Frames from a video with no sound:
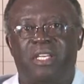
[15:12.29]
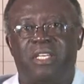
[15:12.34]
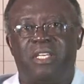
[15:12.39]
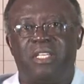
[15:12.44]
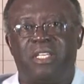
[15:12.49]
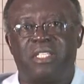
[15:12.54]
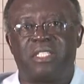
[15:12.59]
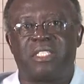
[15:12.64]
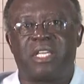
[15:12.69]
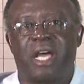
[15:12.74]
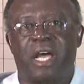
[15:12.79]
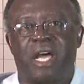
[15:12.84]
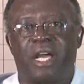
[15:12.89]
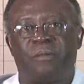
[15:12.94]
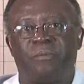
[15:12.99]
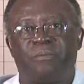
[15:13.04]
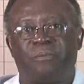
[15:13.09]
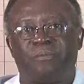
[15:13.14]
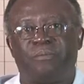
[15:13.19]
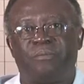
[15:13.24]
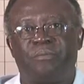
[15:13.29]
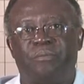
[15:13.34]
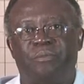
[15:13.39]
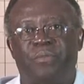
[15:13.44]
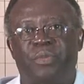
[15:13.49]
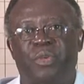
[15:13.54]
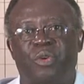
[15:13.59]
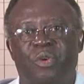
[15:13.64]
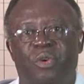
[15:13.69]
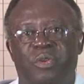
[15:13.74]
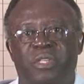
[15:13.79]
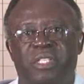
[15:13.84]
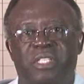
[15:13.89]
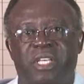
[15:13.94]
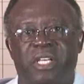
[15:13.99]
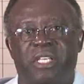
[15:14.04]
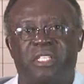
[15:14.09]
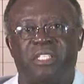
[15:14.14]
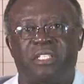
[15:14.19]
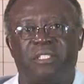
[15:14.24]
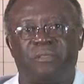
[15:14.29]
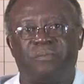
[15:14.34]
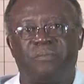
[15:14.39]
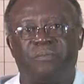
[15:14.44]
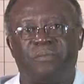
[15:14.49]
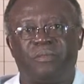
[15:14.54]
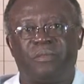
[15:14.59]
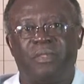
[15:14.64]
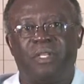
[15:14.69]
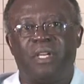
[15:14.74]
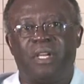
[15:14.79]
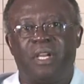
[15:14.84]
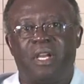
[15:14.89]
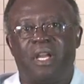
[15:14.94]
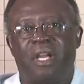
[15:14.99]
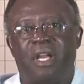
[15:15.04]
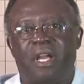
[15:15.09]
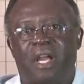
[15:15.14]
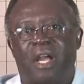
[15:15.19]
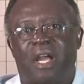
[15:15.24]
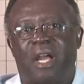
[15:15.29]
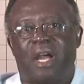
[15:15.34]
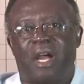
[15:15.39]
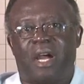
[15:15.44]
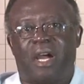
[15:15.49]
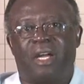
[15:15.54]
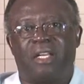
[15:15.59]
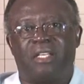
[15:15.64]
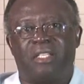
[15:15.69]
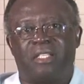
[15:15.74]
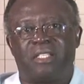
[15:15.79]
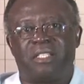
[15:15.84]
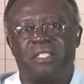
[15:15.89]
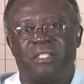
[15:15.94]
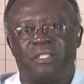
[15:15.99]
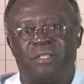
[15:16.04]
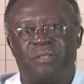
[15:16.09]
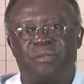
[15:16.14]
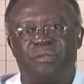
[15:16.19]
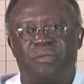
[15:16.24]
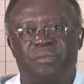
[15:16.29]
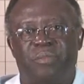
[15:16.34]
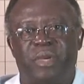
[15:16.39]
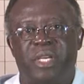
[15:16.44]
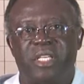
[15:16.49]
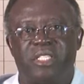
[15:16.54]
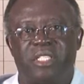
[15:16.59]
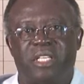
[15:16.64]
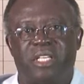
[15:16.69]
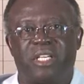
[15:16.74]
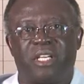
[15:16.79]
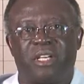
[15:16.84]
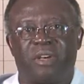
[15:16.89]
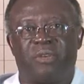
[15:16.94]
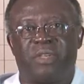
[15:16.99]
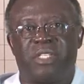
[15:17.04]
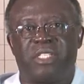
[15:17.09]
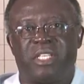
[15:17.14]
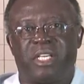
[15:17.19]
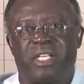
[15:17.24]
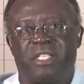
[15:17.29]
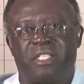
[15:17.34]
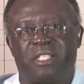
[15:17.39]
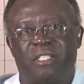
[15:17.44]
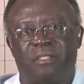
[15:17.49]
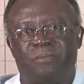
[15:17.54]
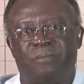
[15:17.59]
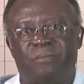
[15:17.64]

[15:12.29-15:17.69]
These are pure research and basic research.